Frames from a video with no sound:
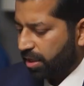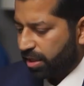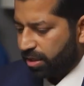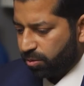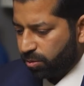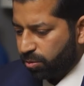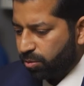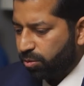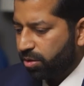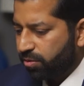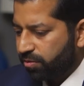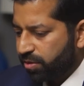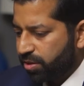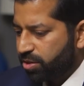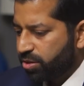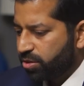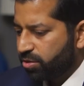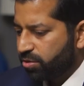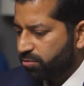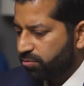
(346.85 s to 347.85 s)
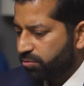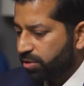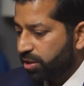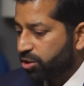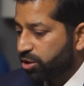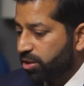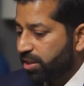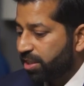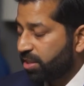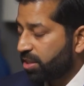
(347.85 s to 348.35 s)
in all of its
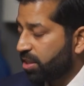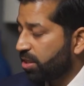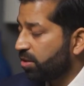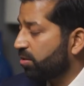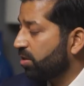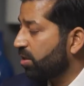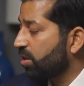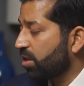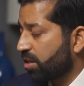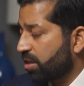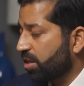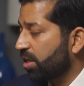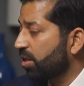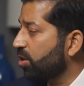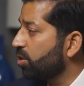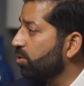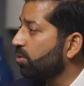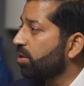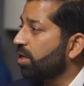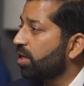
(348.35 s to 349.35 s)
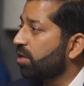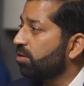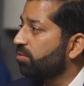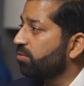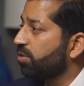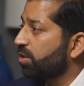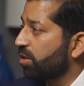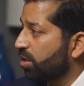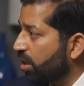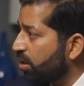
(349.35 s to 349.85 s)
rich detail, and I thank you again
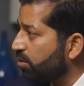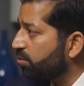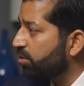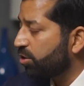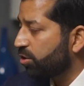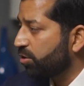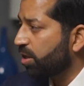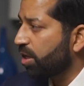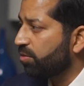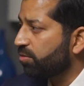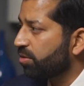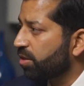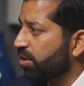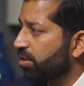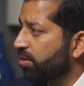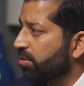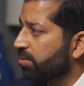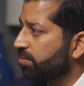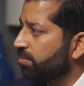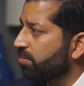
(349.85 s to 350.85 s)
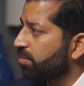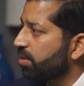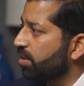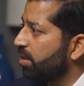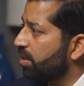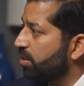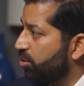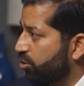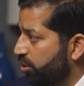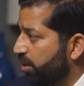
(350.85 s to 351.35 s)
for the courage you're having
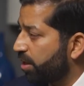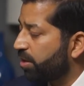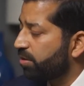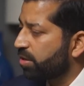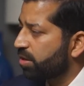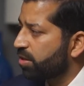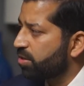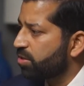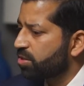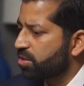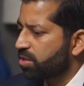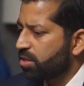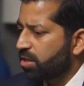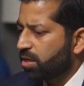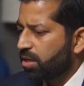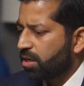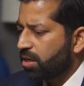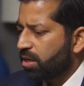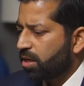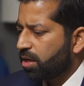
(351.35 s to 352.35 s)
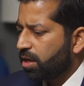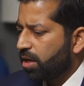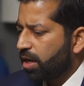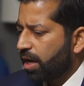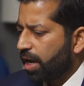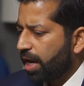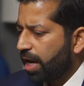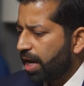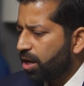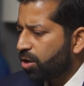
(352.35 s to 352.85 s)
in sharing this,
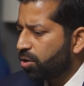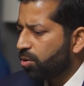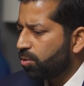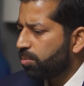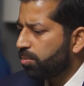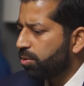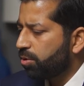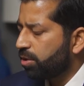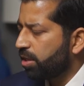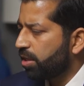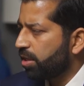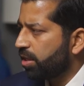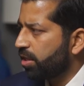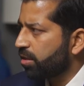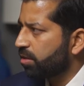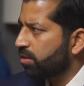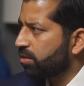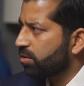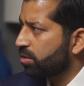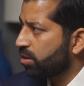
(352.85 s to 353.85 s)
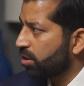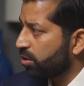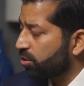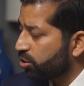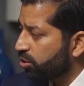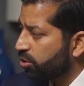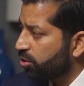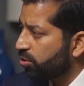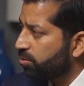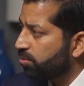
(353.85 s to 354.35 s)
how bullying
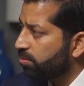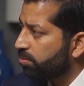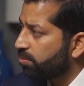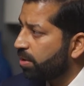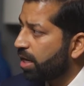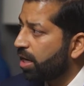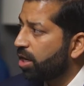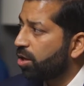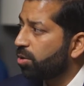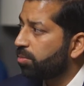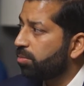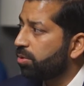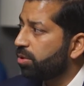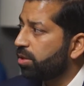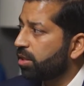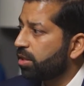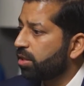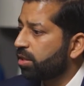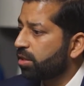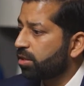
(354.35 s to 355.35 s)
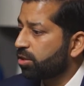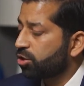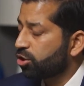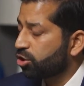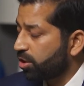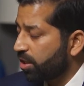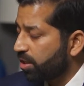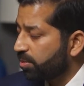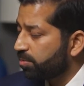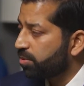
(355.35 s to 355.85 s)
touched you, how bullying
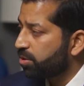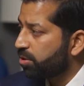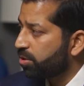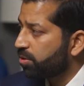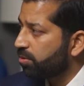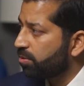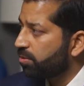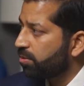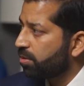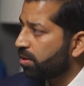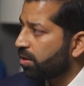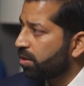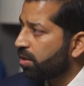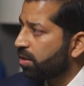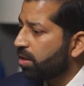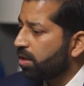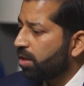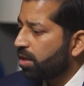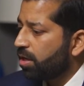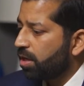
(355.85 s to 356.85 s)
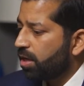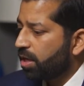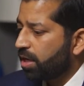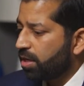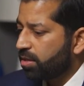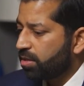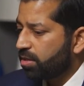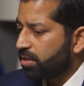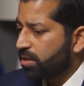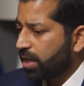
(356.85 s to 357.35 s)
shaped you,
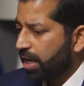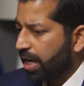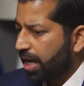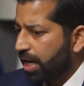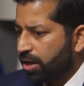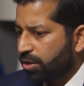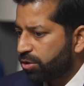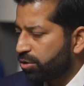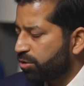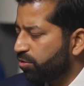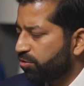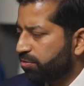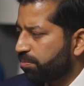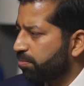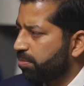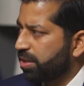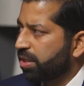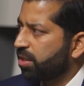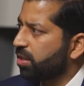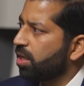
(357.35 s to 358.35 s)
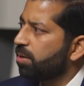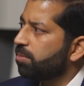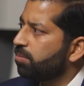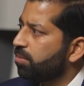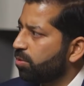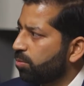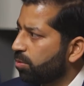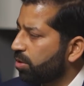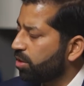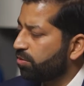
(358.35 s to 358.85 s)
and how you've become
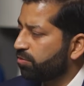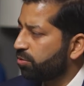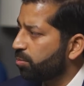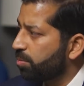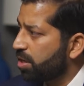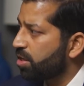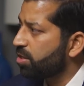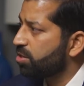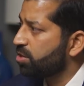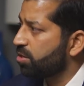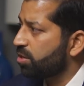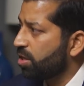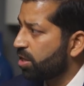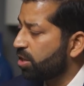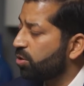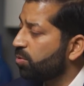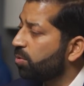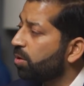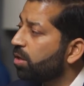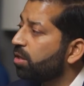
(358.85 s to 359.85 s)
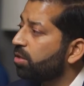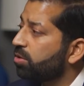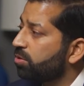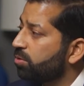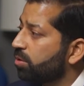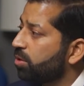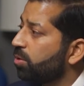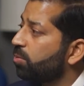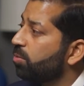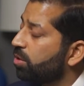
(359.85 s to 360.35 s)
the wonderful person that you are
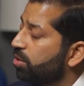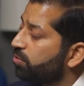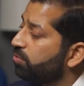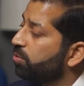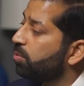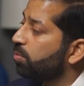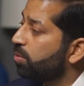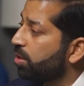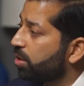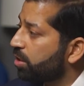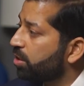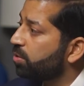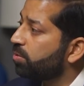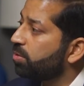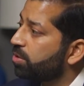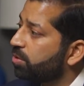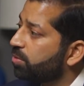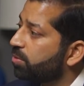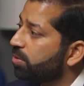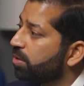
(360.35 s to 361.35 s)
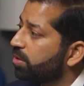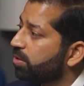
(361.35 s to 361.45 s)
doing the wonderful work you are doing?